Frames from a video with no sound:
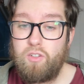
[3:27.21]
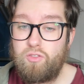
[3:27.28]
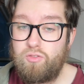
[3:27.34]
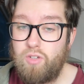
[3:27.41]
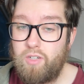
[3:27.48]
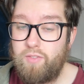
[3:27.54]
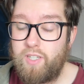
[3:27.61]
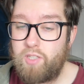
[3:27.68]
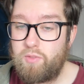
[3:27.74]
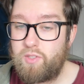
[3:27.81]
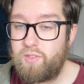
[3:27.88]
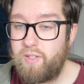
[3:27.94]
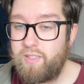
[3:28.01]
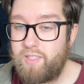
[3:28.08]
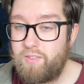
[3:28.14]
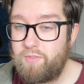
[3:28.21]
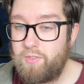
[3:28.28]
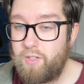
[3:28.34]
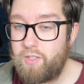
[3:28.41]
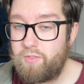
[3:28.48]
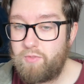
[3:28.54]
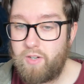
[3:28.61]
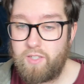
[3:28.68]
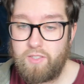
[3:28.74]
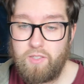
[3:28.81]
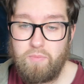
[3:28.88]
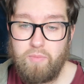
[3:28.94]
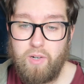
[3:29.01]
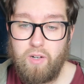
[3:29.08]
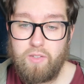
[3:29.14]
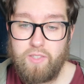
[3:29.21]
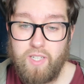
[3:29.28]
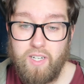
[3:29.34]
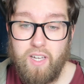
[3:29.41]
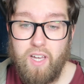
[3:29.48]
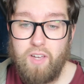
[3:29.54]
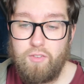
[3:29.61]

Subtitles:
Drogovic was 21st for Aston Martin.